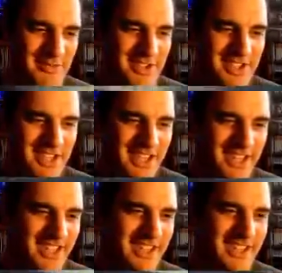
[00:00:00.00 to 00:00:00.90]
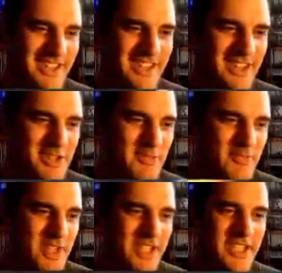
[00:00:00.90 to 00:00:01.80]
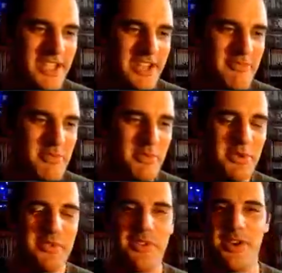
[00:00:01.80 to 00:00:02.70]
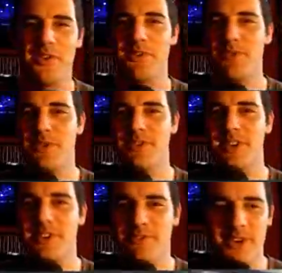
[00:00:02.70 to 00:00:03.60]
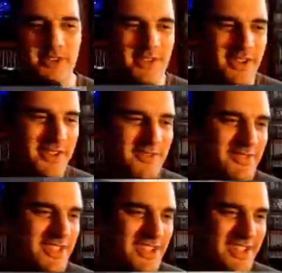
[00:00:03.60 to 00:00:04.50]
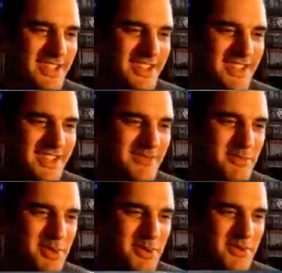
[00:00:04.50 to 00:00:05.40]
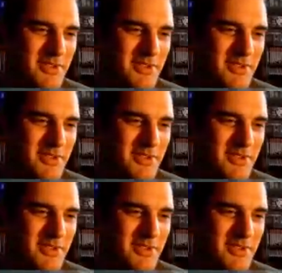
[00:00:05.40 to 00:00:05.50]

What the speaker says: risky. It didn't give me points for going on the wrong side of the road though. Boo.